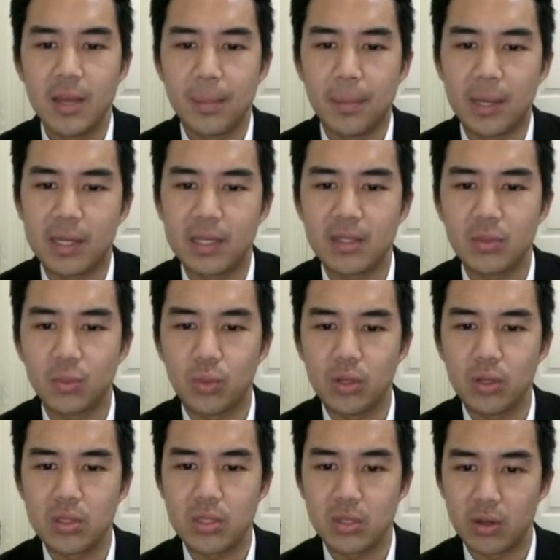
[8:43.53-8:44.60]
making it the
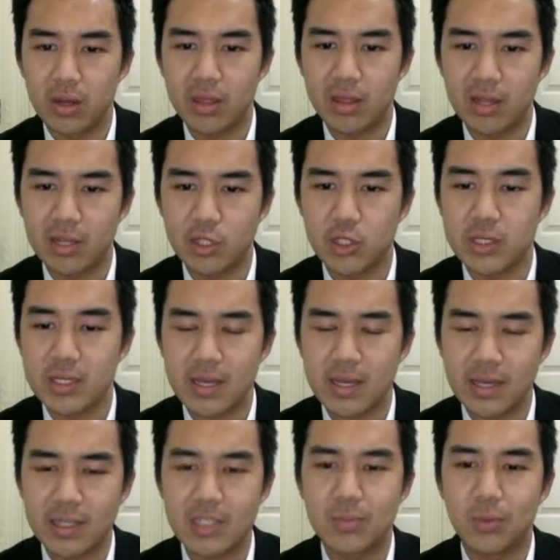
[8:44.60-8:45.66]
world's 9th largest
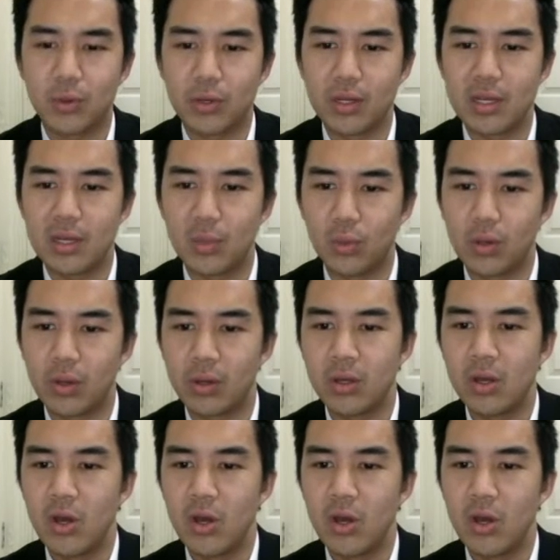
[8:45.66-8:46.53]
exporter in the world,